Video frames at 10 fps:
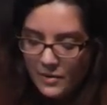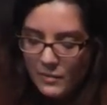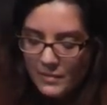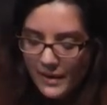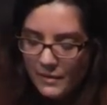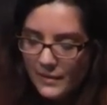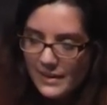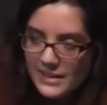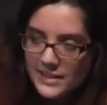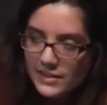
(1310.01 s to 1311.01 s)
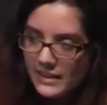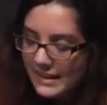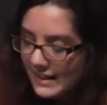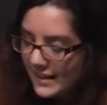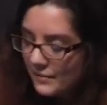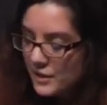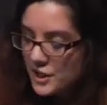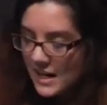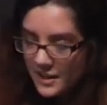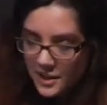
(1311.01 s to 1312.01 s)
one by one, I started getting
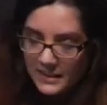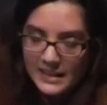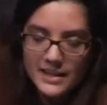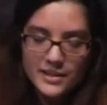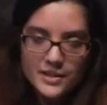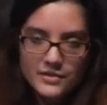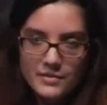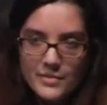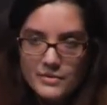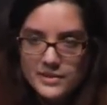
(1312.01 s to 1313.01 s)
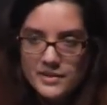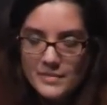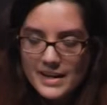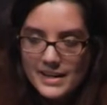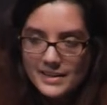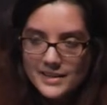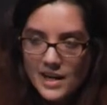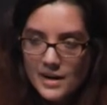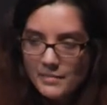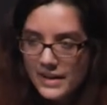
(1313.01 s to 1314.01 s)
rejection letters for most of my
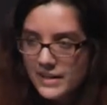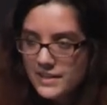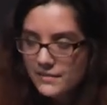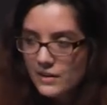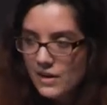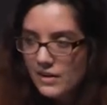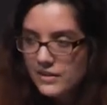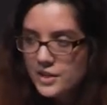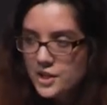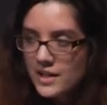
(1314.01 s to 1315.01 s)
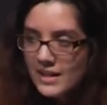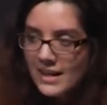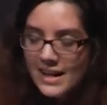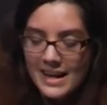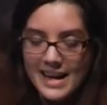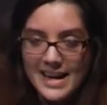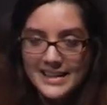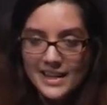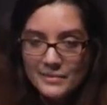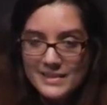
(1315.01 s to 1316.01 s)
top picks for college, and
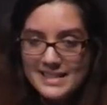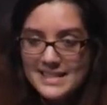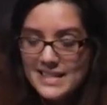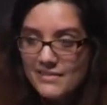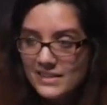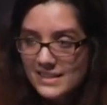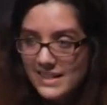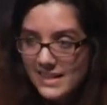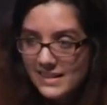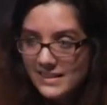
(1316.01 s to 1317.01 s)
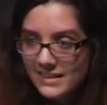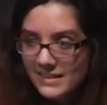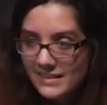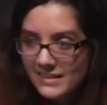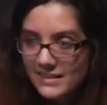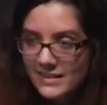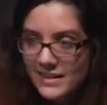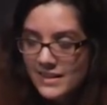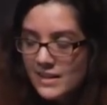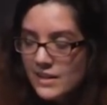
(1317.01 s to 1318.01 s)
I was devastated.
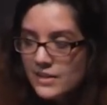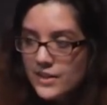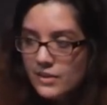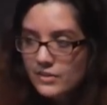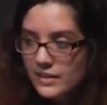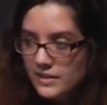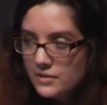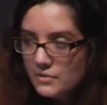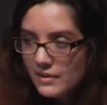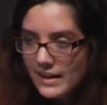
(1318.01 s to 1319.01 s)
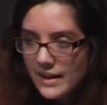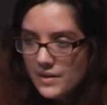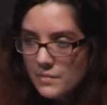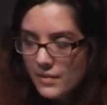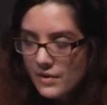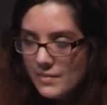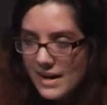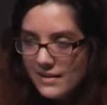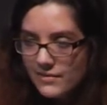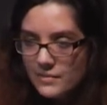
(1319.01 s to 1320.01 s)
The only school I hadn't heard
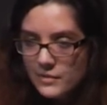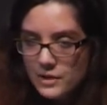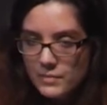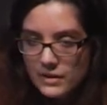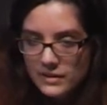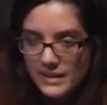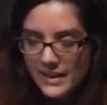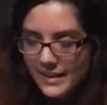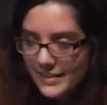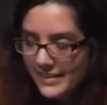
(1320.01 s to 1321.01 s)
back from was Berkeley,